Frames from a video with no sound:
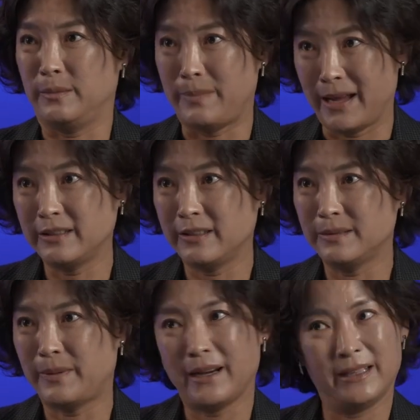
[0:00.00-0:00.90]

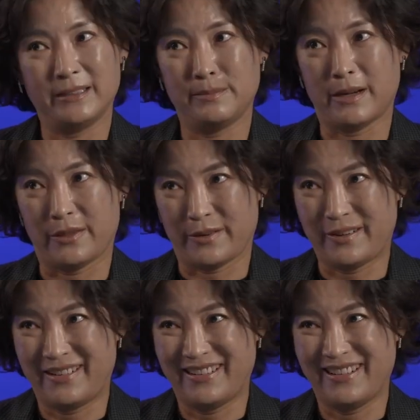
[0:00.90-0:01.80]
abandoned by his
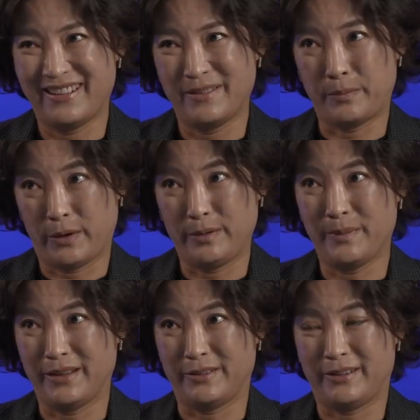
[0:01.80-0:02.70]
mother, mm-hmm. birth
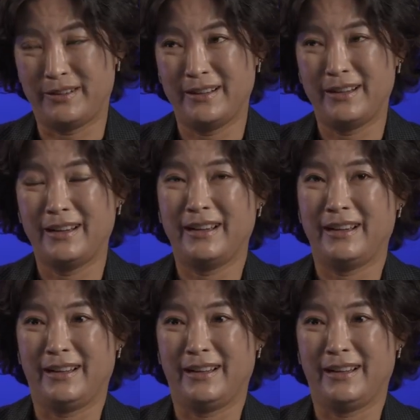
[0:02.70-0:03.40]
mother, mm-hmm.